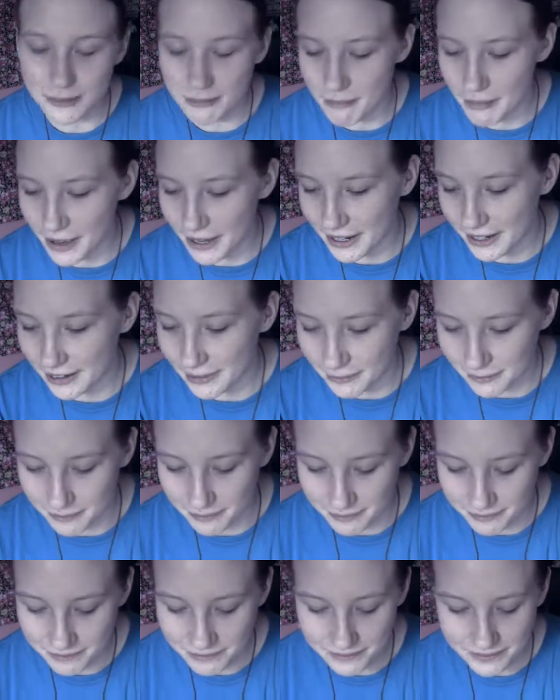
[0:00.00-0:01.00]
But
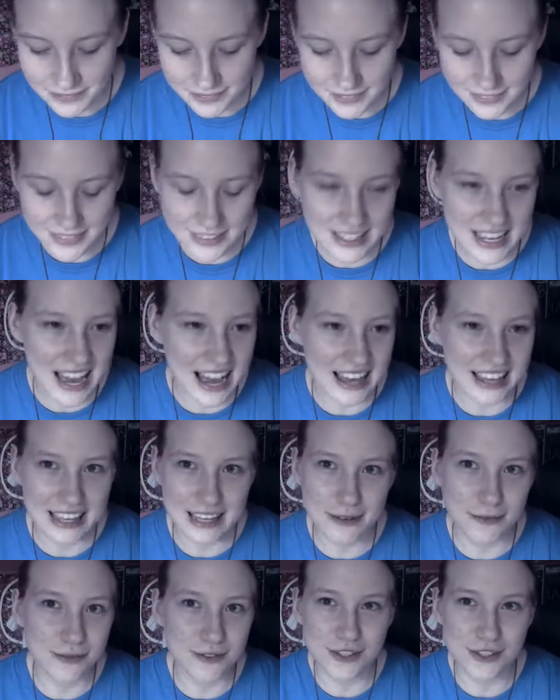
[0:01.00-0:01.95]
um yeah, he